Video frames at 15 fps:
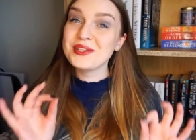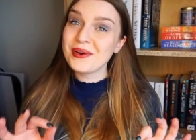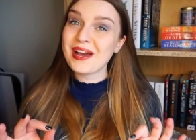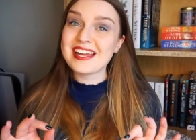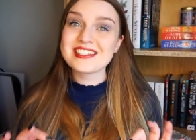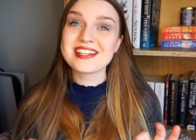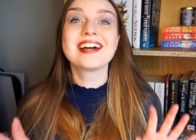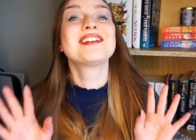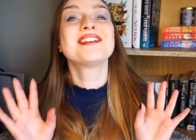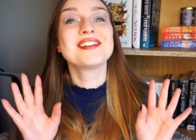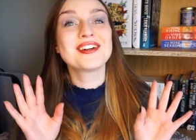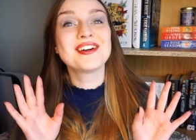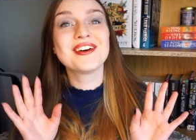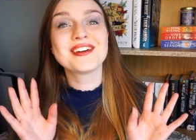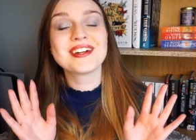New age
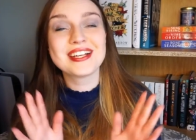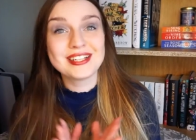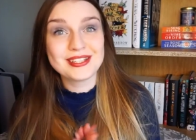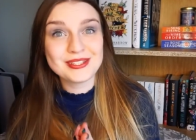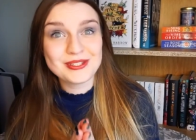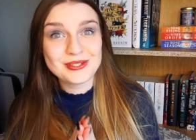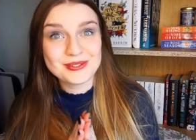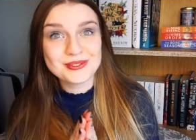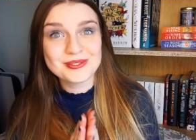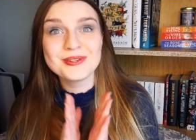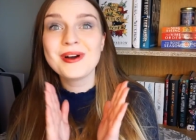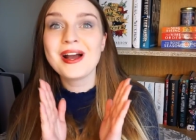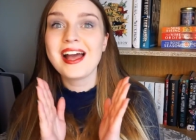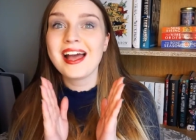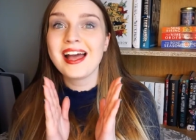category,
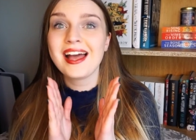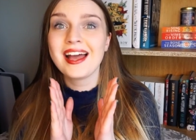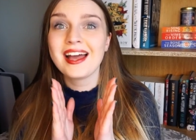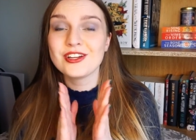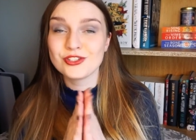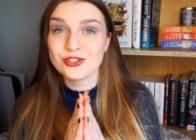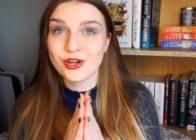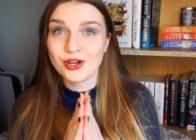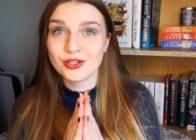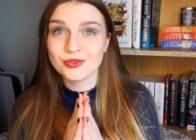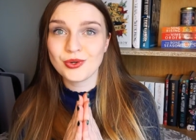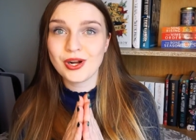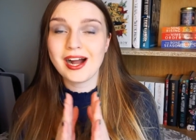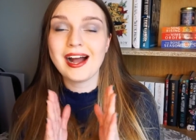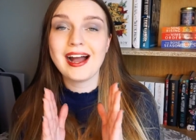new
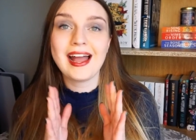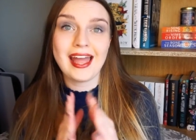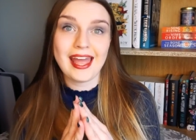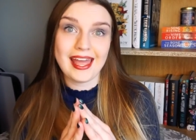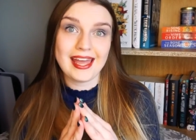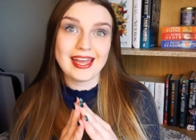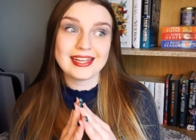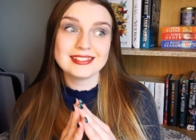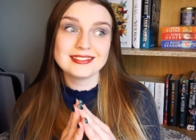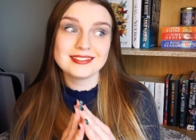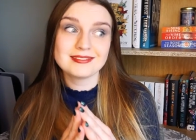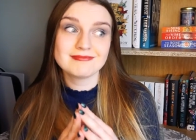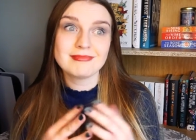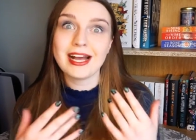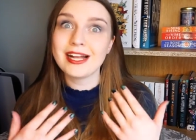genre, and
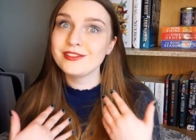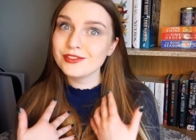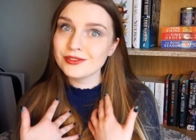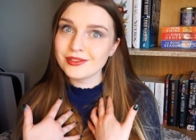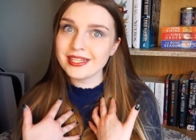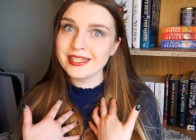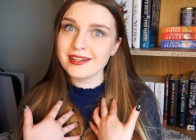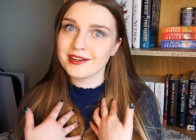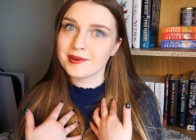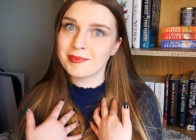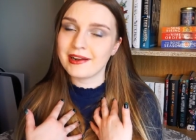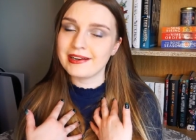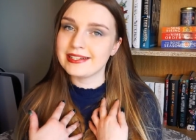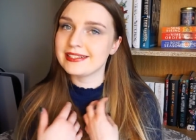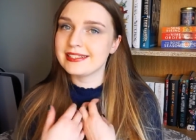a new reader
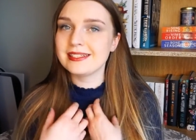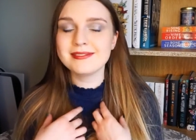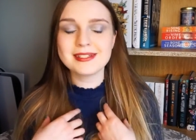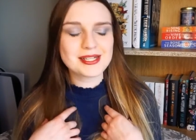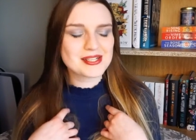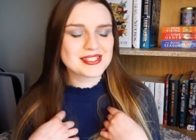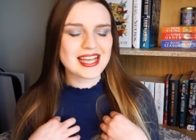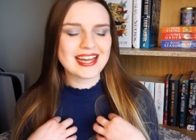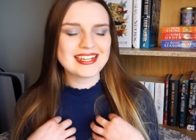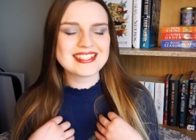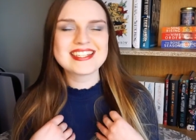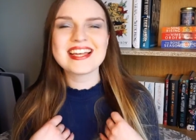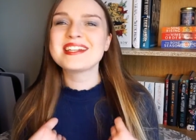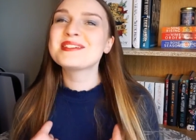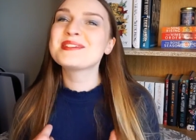apparently, because I
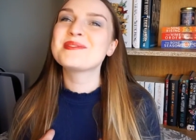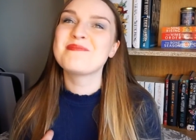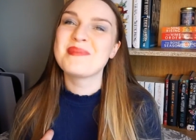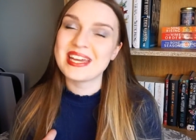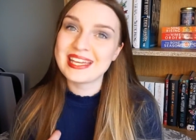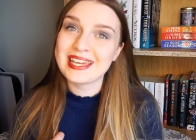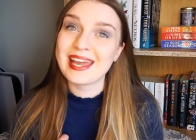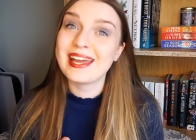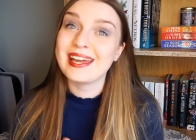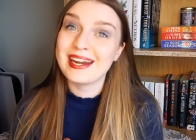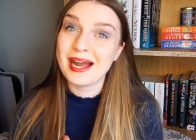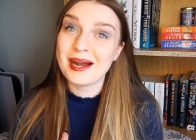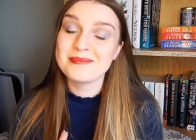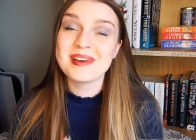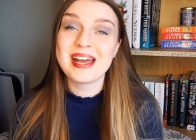decided to pick it
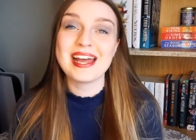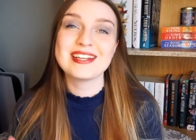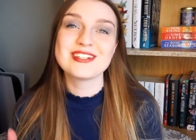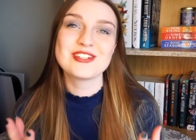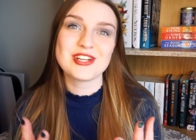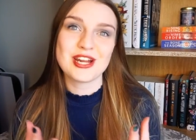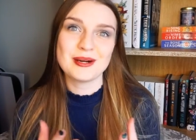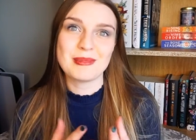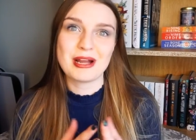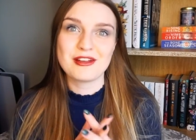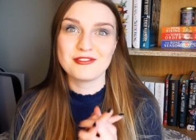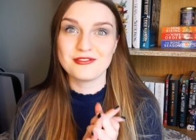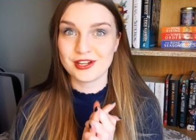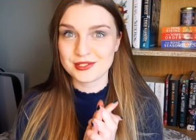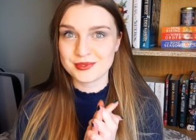up and share my
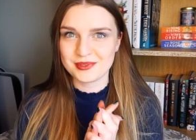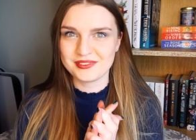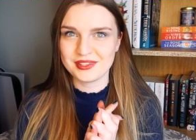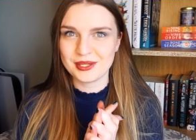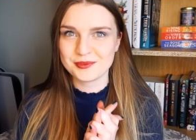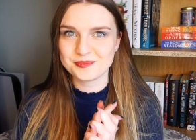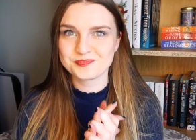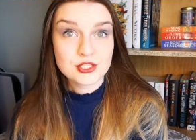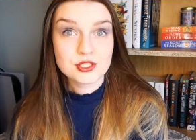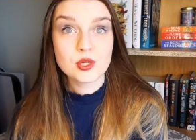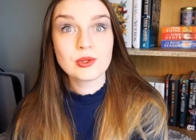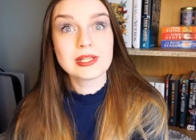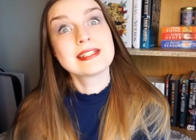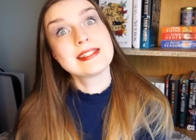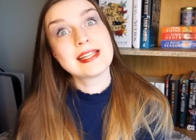thoughts with you.
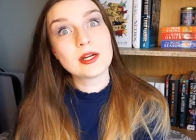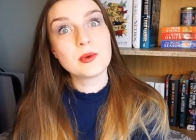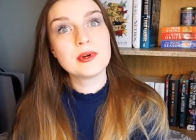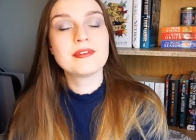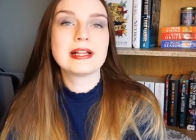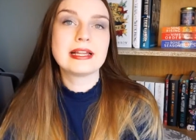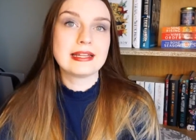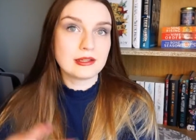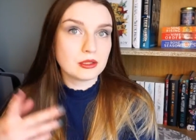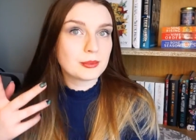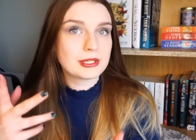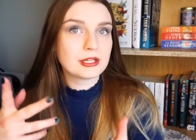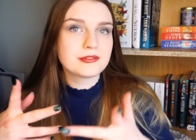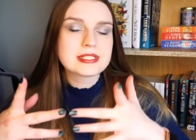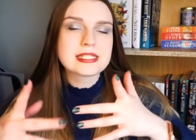So let's start with a little
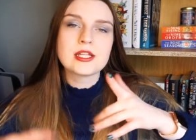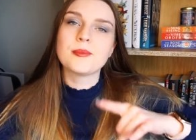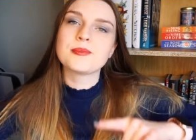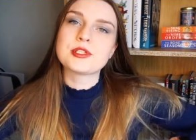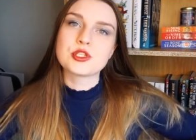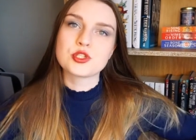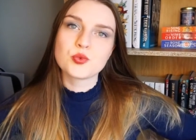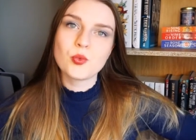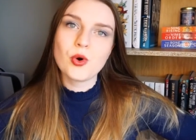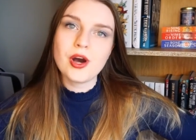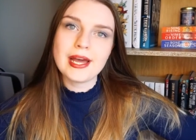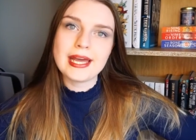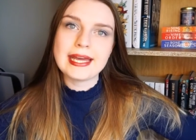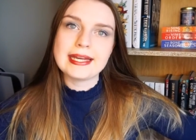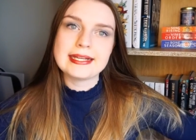bit of synopsis.
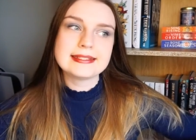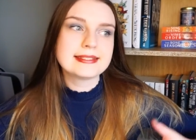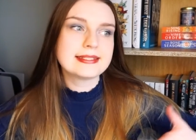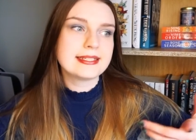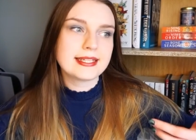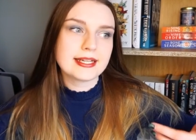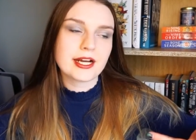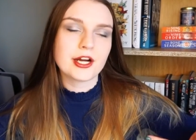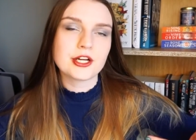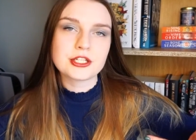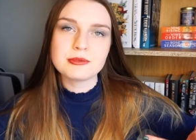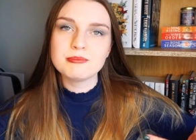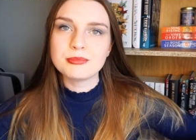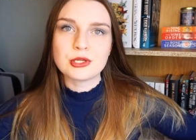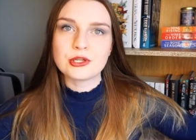What is In a
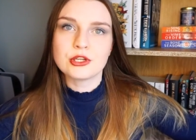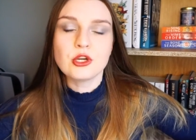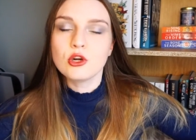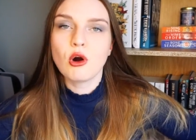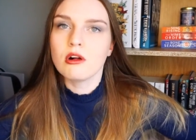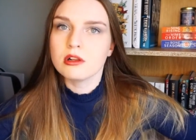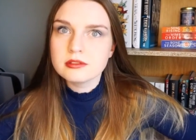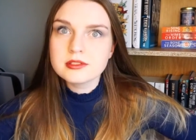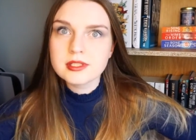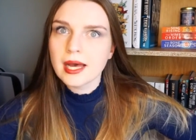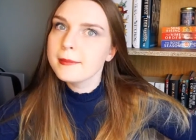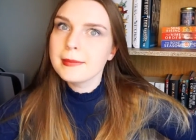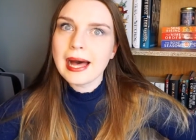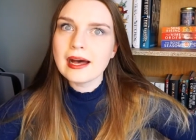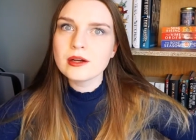Garden Burning Gold
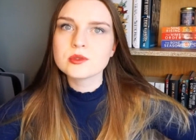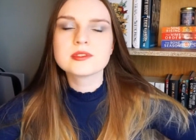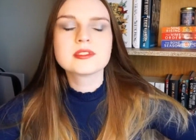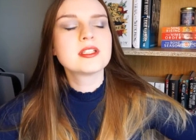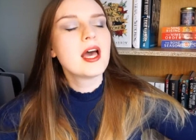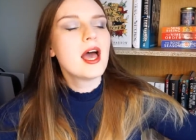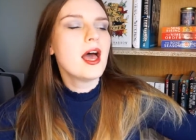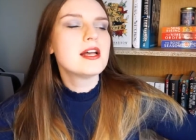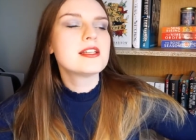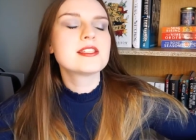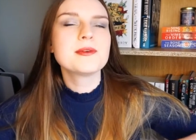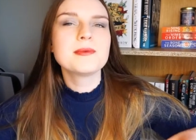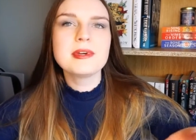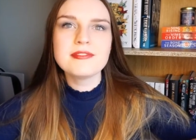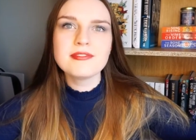about?
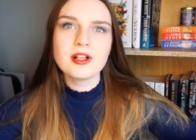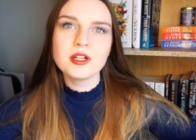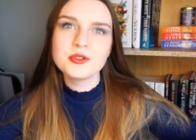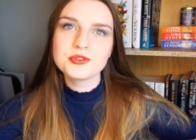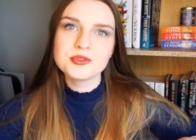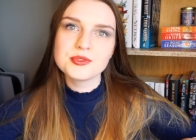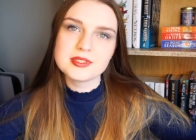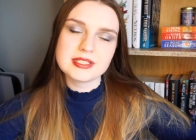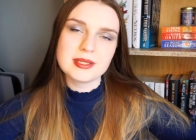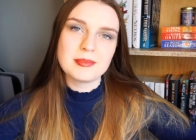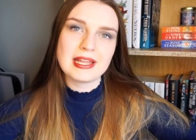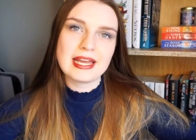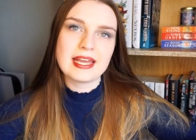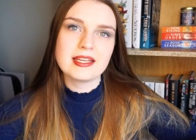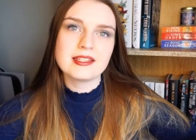So we follow two
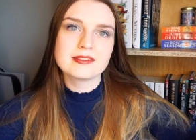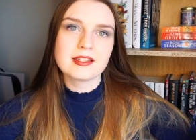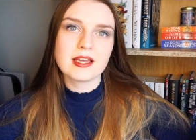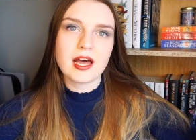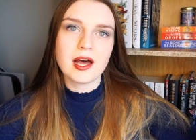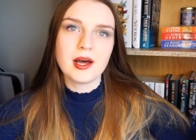siblings,